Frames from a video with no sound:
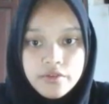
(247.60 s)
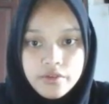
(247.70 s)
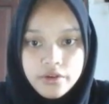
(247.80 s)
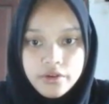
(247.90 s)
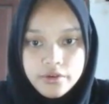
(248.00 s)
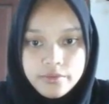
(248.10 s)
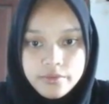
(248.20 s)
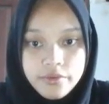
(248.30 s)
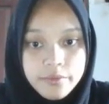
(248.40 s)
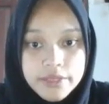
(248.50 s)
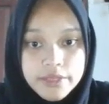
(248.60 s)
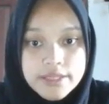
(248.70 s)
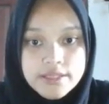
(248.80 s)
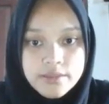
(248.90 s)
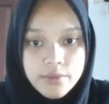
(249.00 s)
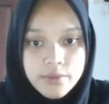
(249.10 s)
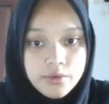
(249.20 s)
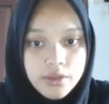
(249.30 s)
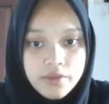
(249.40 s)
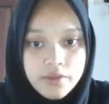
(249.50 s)
from this
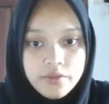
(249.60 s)
medulla,